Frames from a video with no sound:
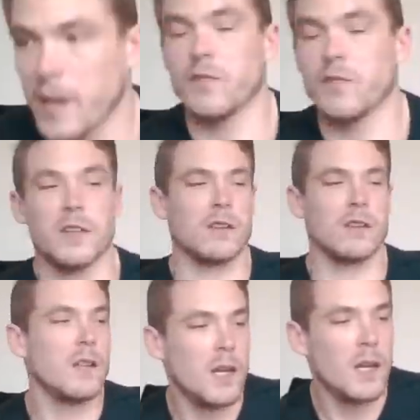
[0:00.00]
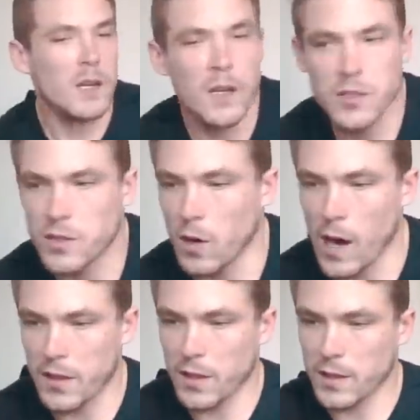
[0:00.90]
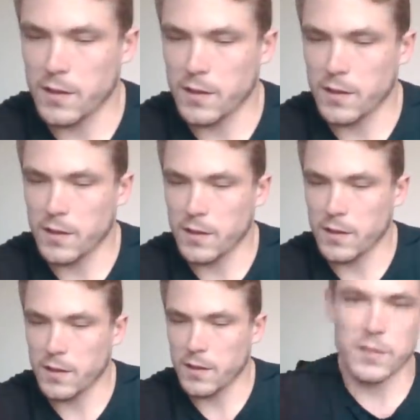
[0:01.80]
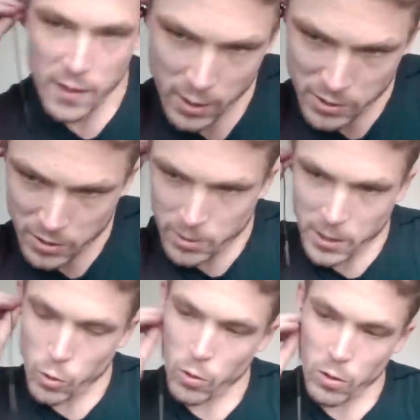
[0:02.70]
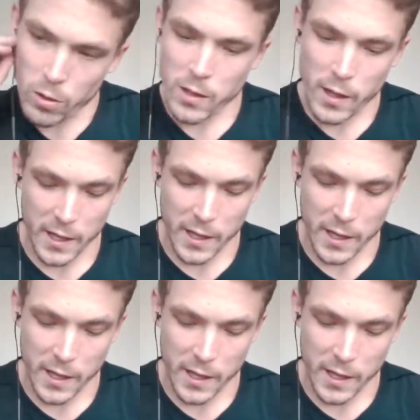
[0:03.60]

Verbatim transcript: versa. So I think that there's that, that there was a really cool, like